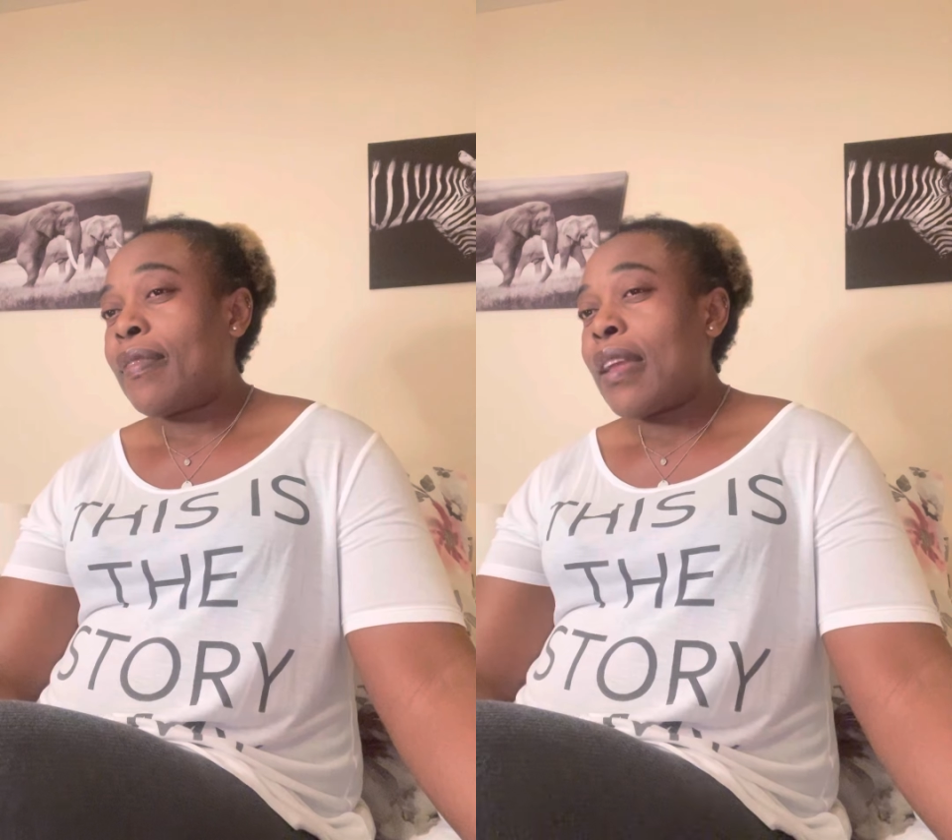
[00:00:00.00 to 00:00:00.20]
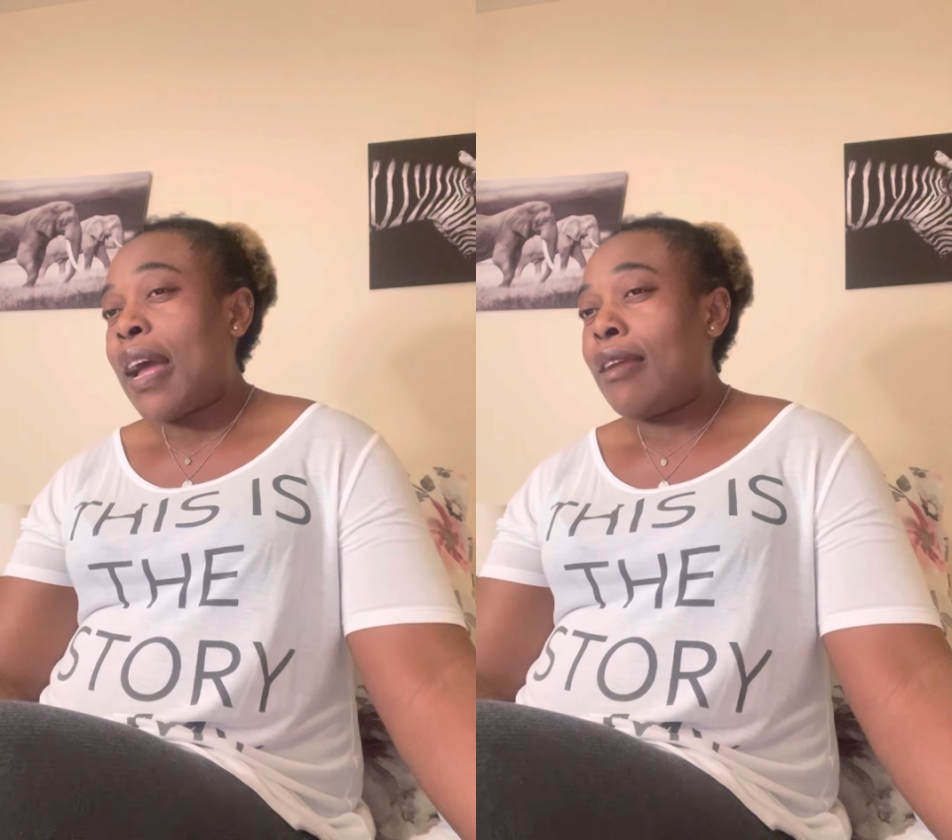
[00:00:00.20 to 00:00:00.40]

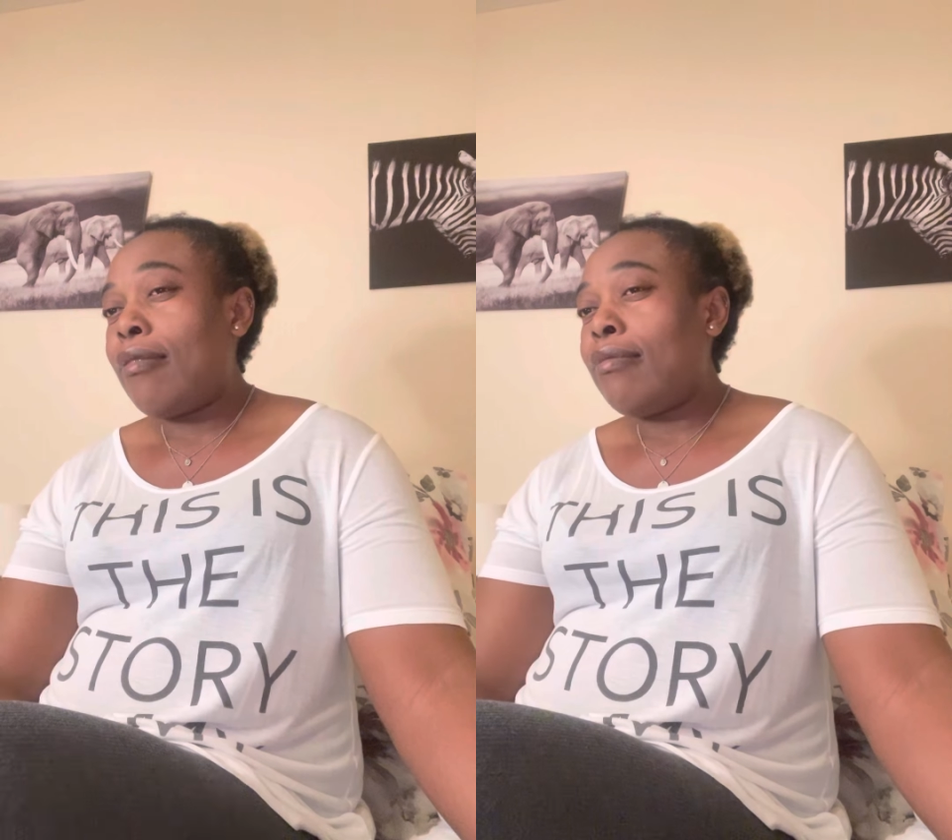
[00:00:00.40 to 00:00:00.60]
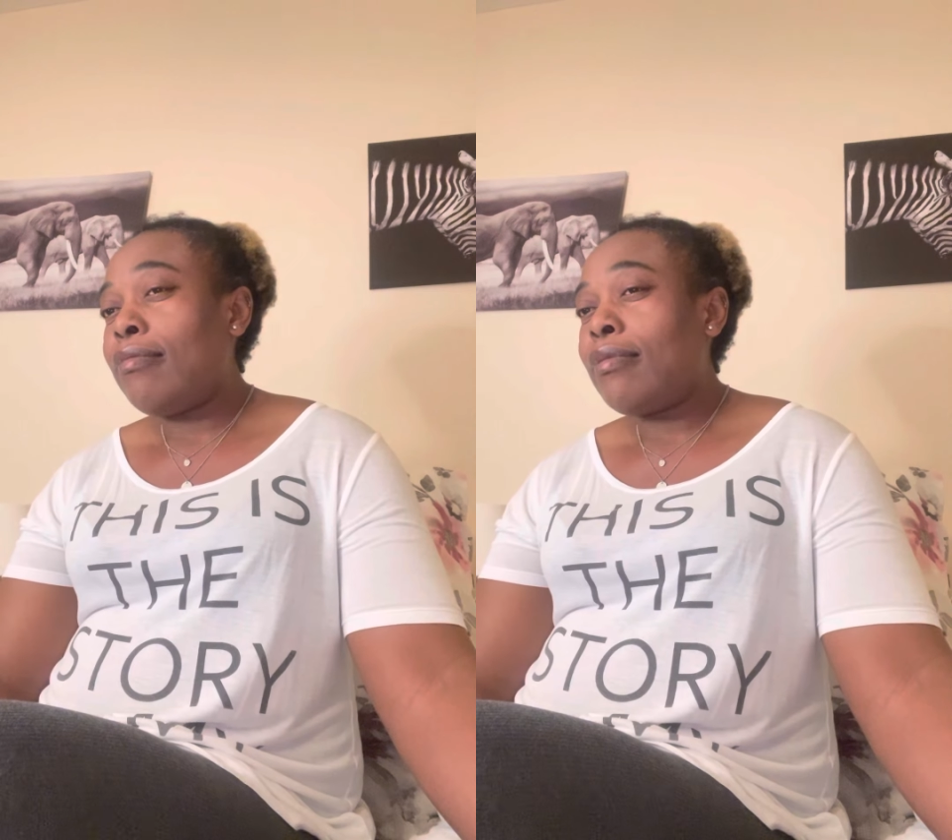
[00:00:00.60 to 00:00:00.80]
I
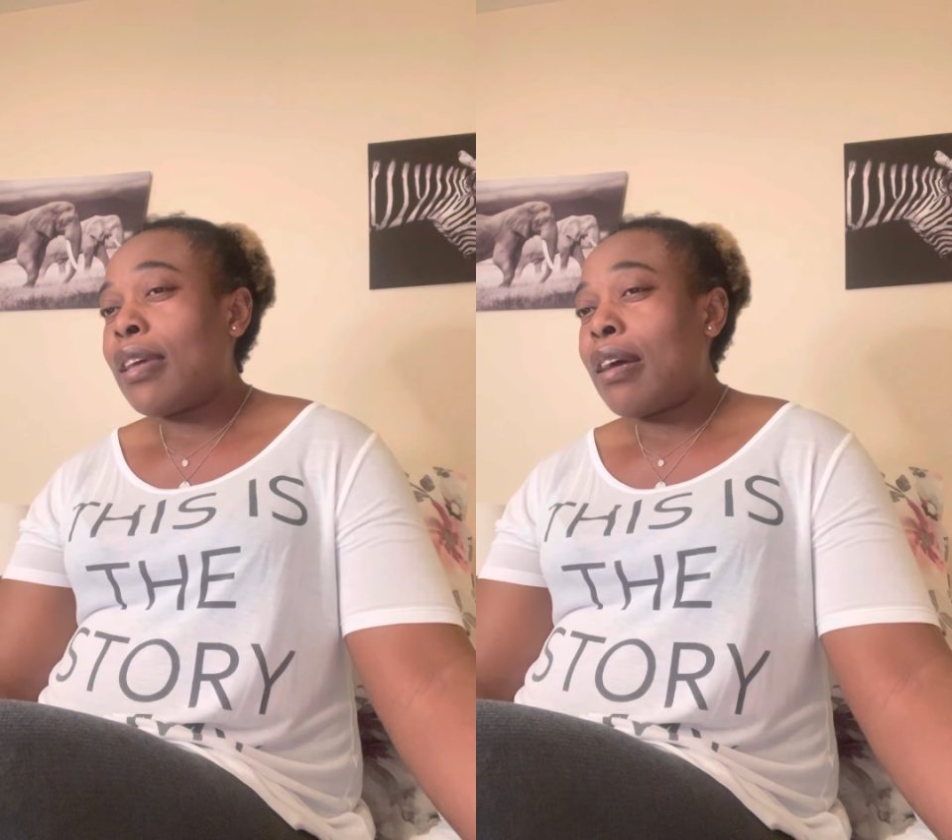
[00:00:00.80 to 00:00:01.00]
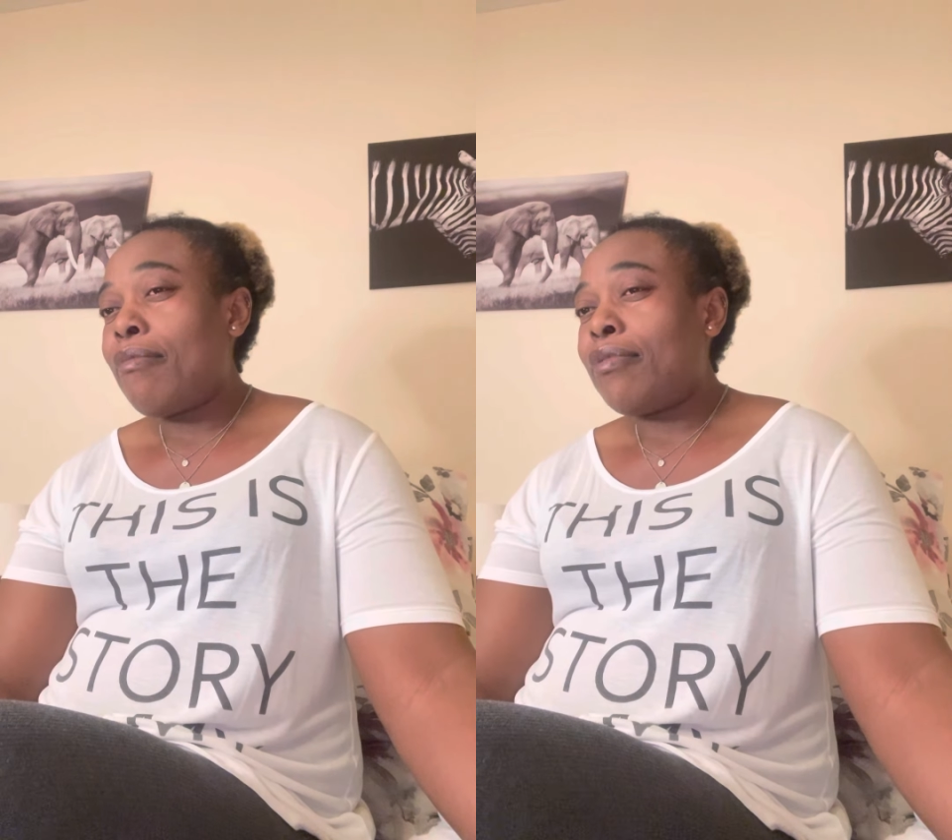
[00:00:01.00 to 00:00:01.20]
know
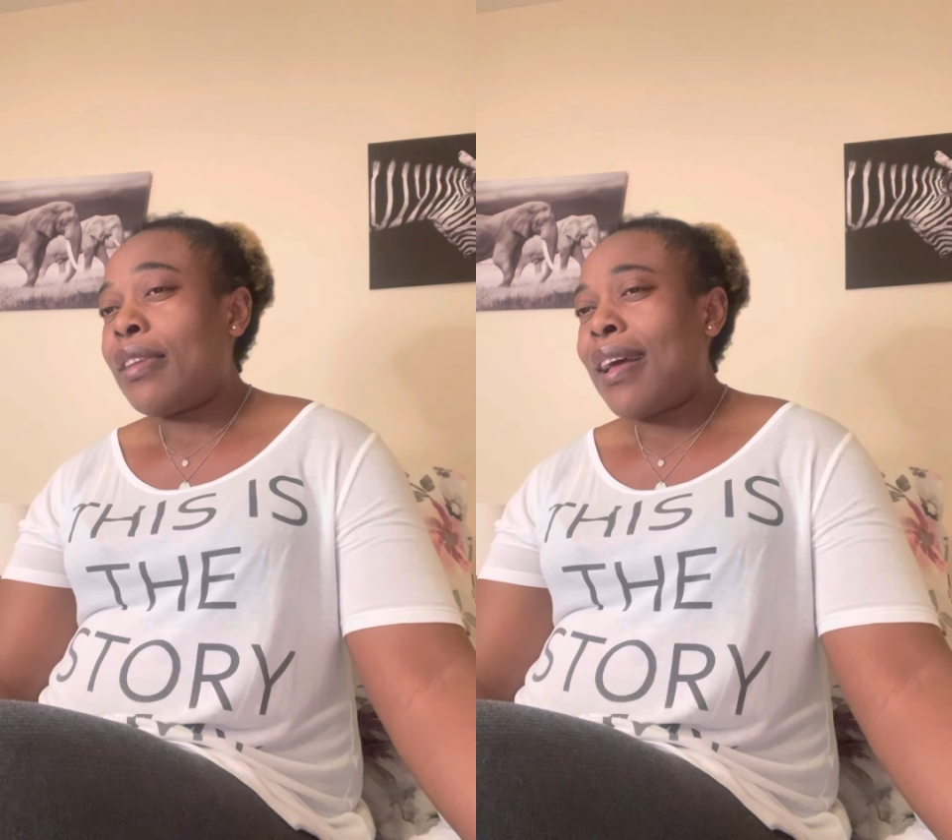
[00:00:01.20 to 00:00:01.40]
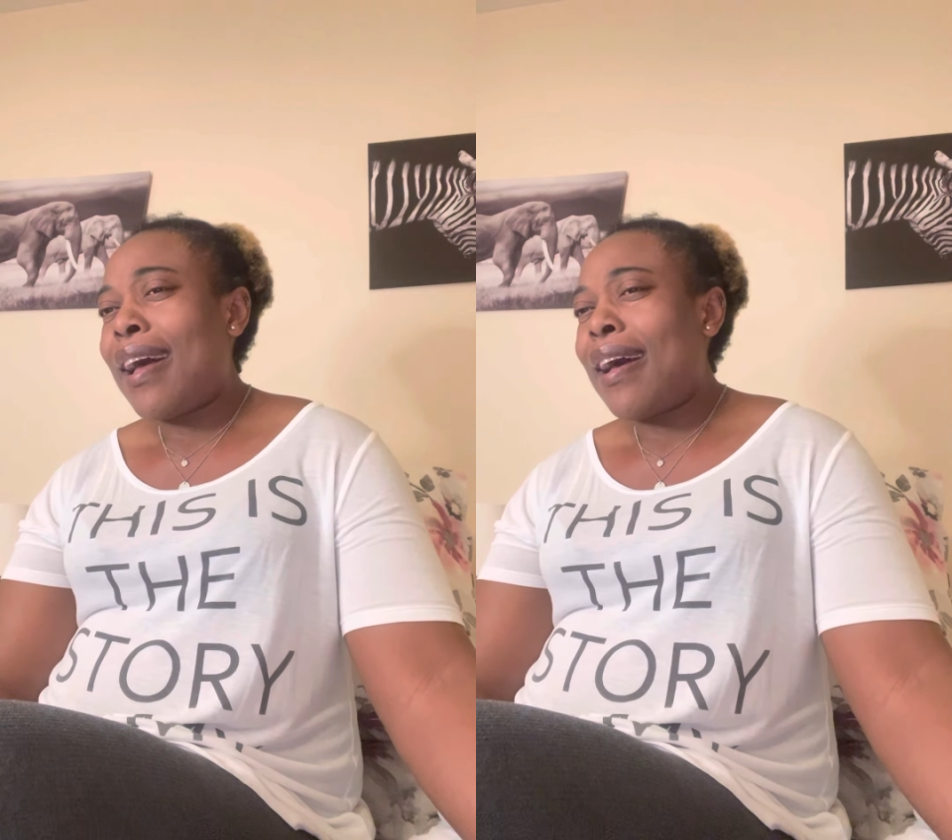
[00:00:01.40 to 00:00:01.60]
some will
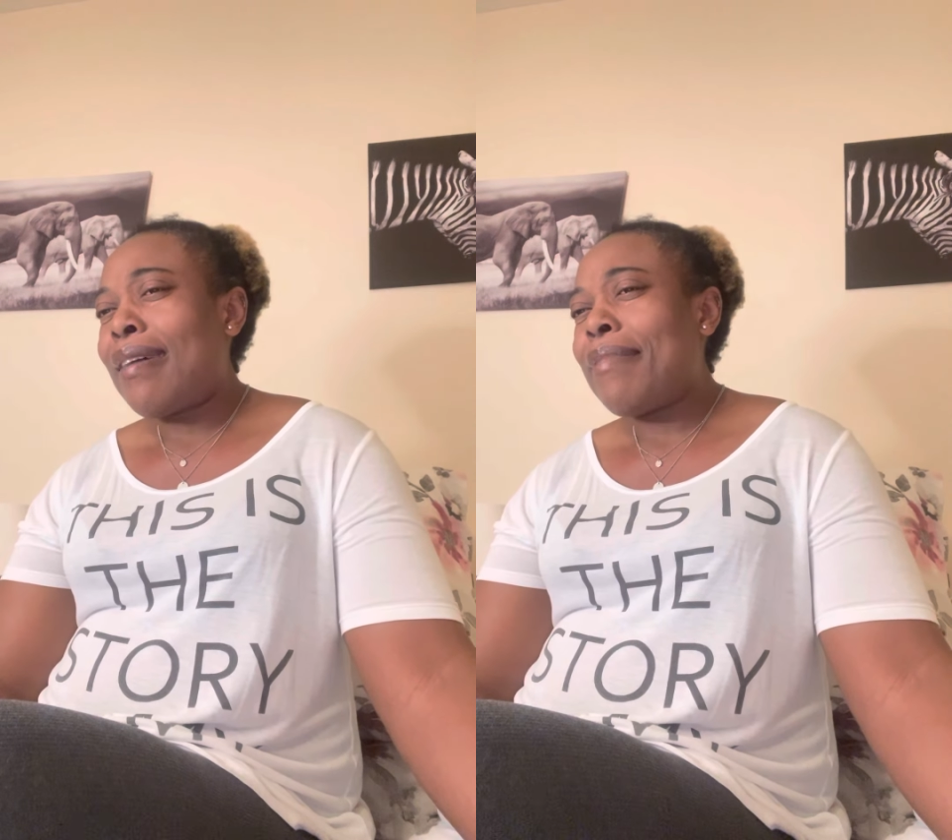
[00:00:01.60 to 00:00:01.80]
say, ah,